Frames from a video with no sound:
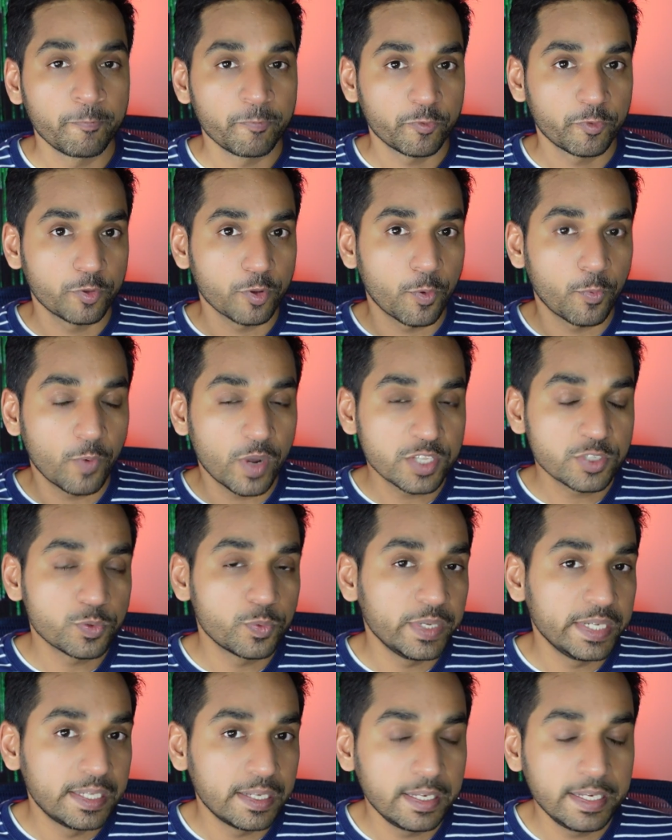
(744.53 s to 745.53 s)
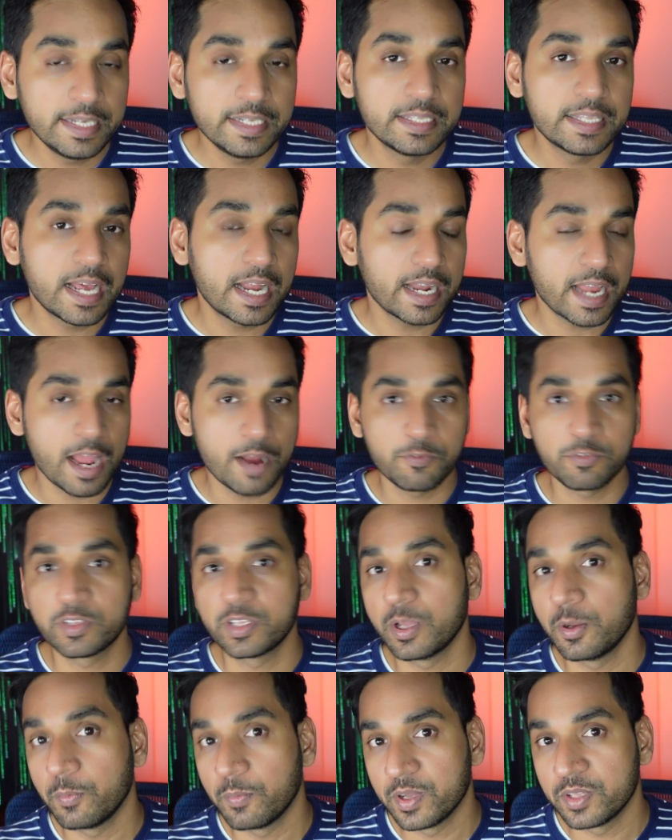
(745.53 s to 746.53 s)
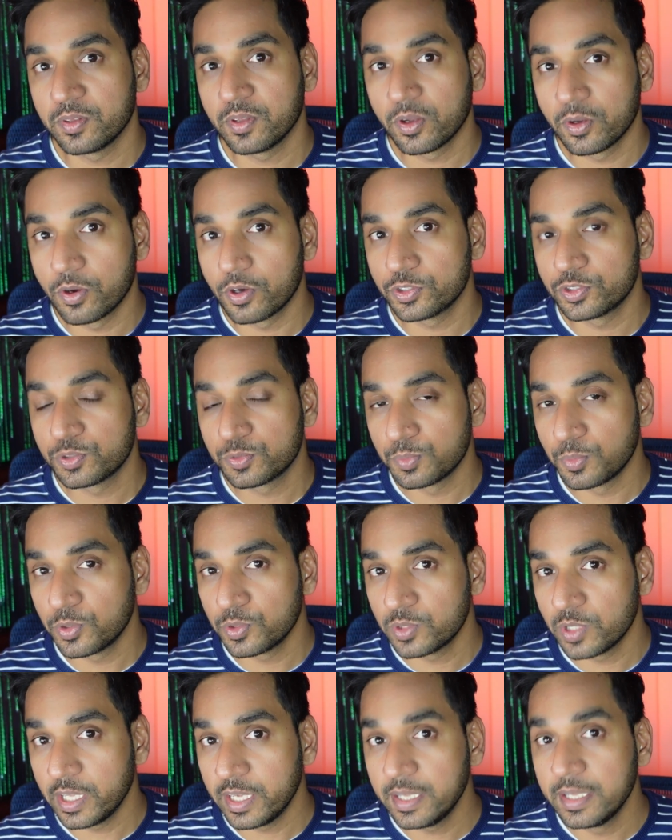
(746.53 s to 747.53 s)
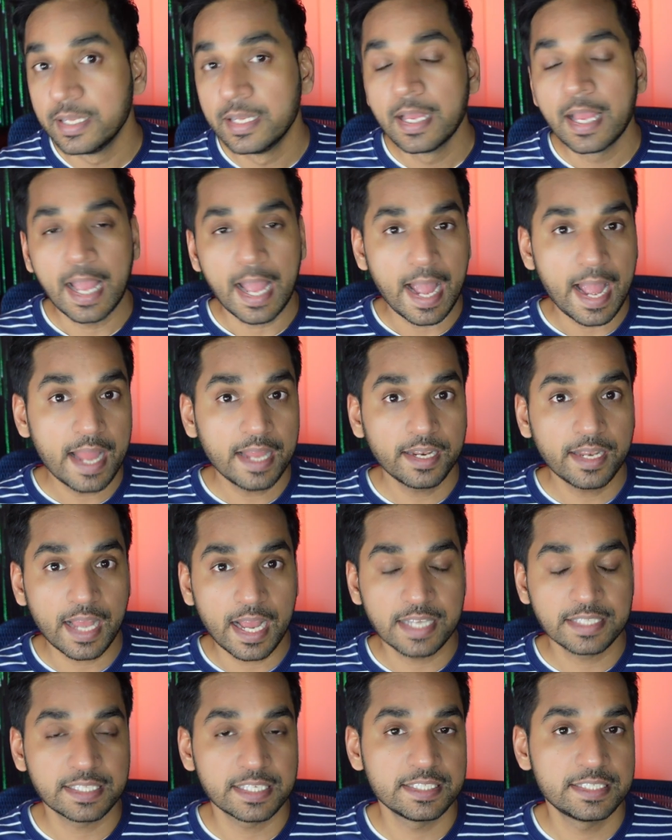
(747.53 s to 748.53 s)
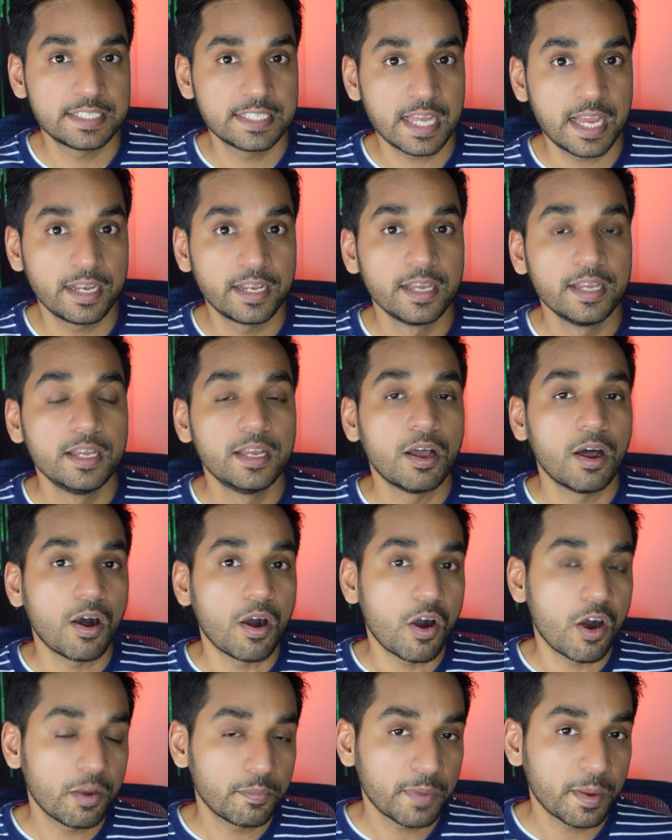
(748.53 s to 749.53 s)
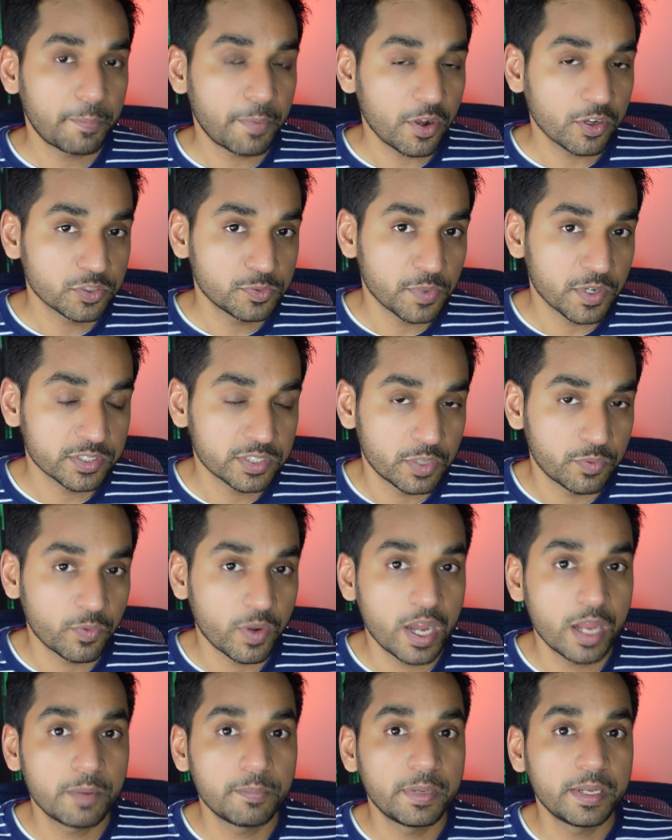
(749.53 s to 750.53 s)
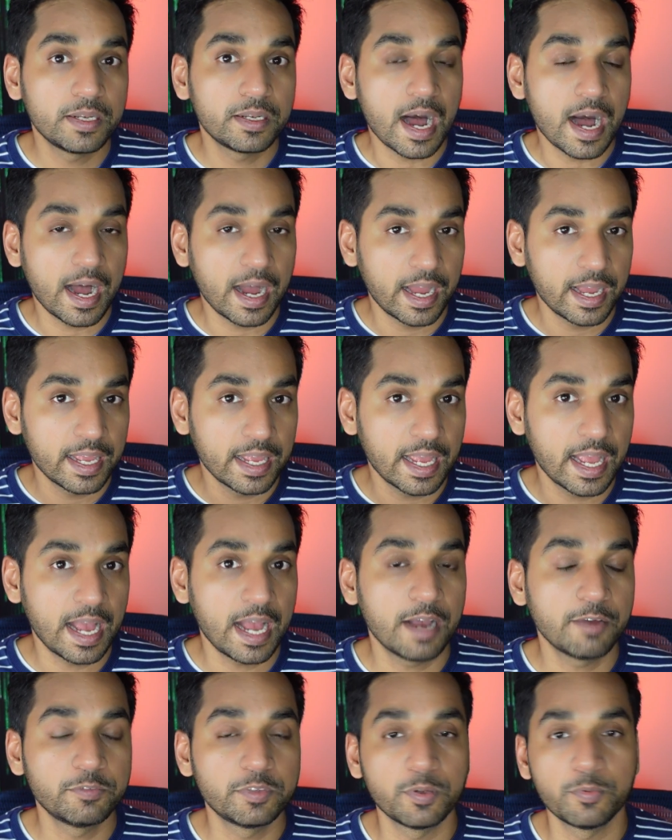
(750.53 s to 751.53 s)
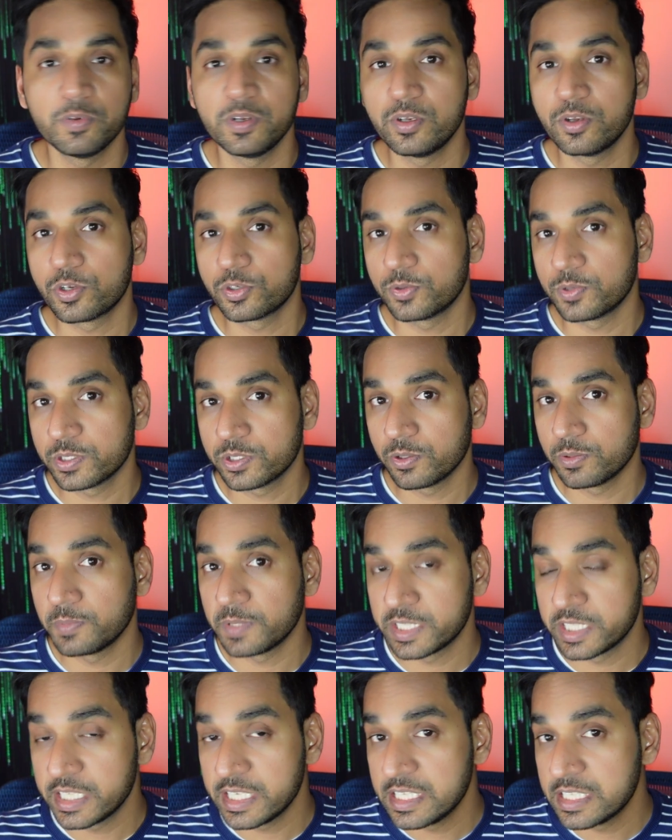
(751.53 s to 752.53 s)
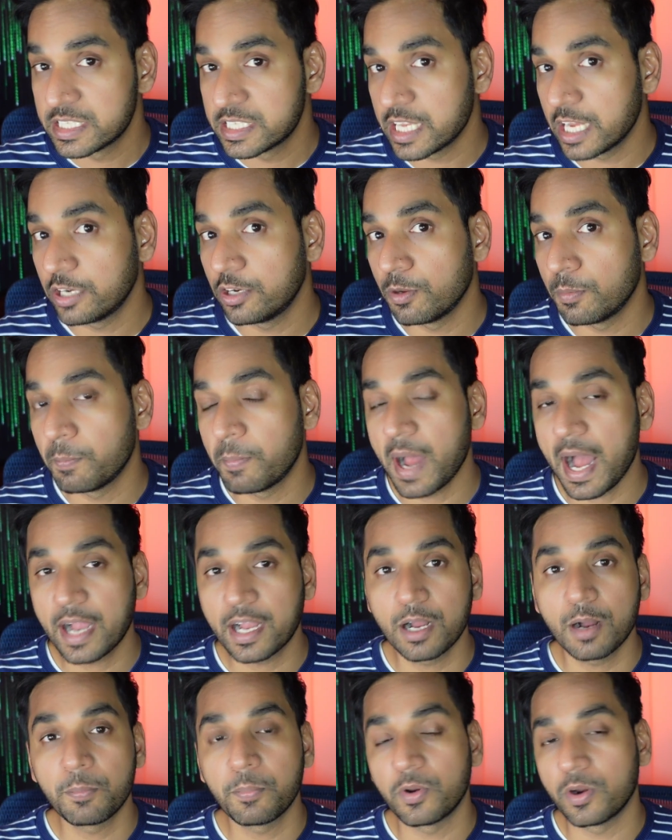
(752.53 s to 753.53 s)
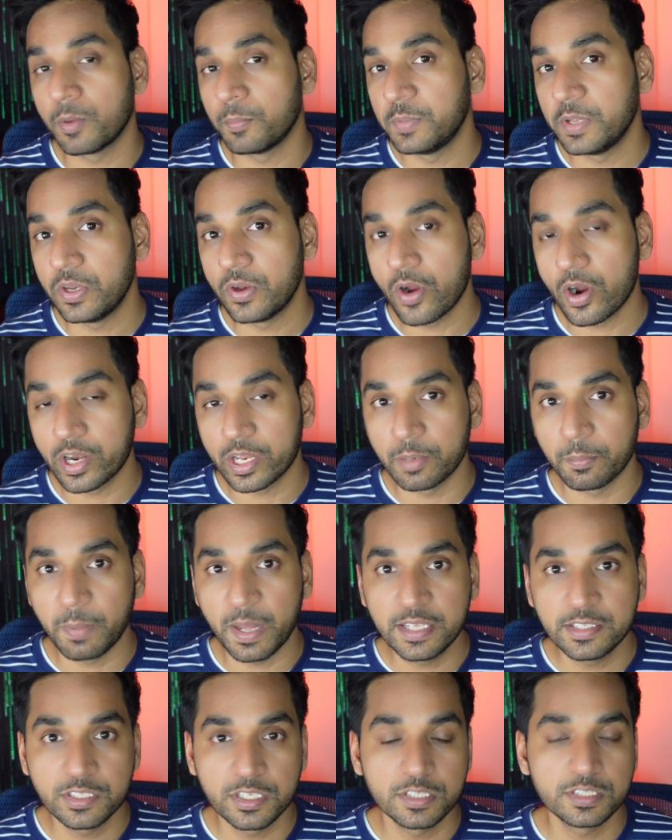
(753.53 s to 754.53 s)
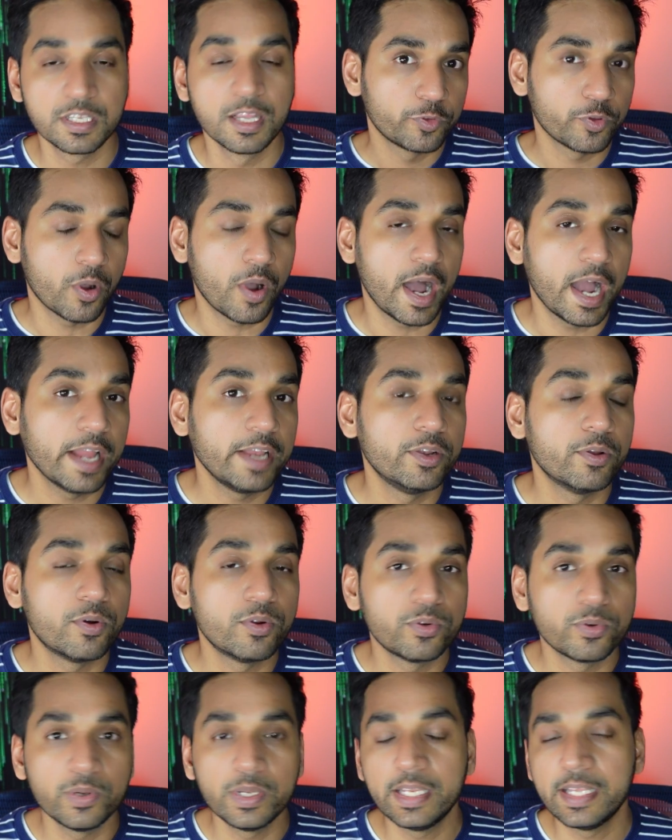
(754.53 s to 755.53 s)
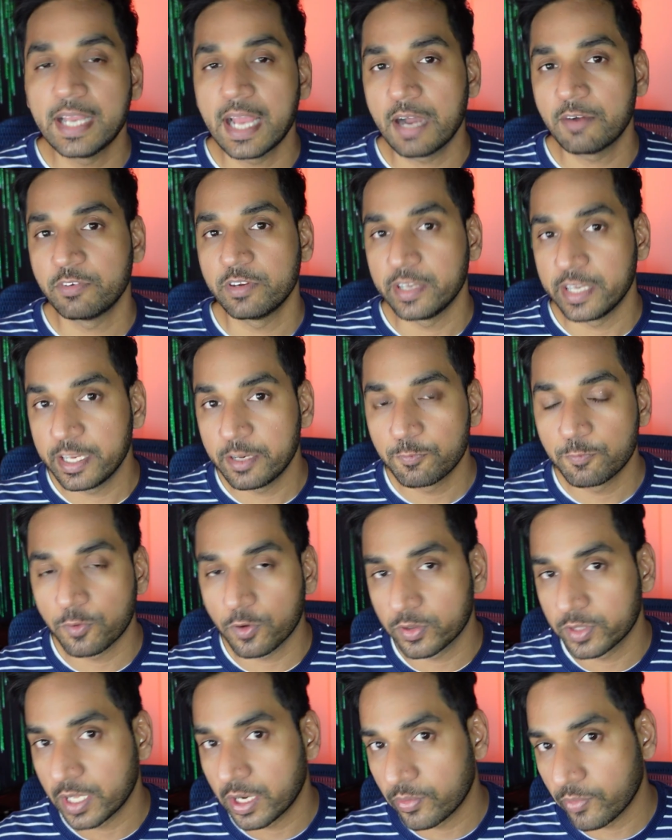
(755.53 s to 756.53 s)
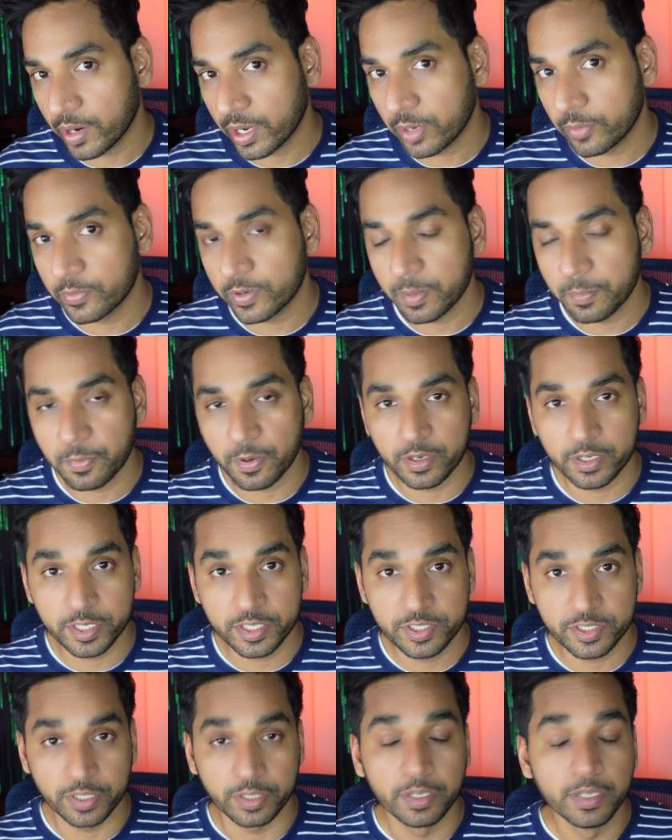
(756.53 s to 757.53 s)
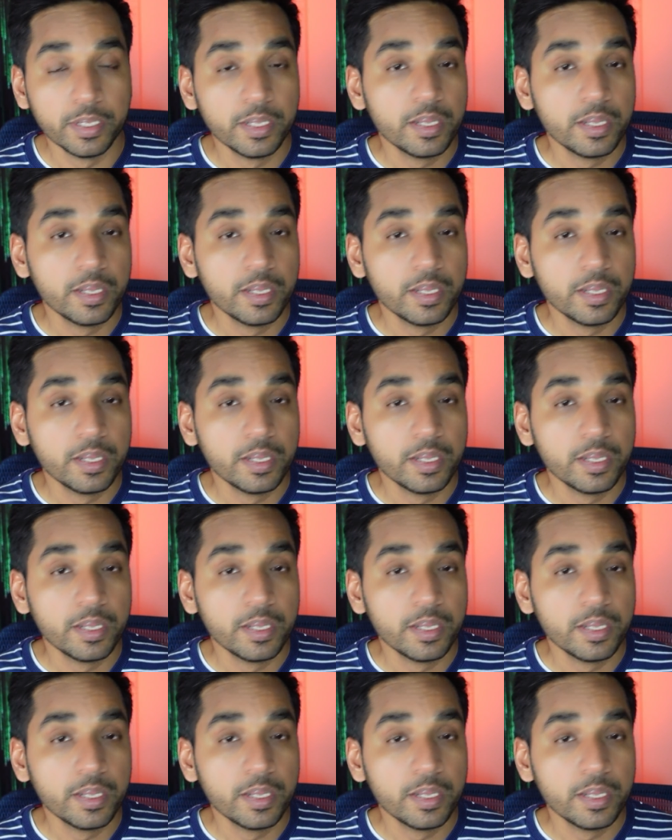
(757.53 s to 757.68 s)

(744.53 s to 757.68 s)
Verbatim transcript: So once we delete that, everything went, goes smoothly. And as I said, on my Proxmox environment, I have the Windows virtual machine set to backup on a periodic basis, so I don't really have a need for that recovery partition.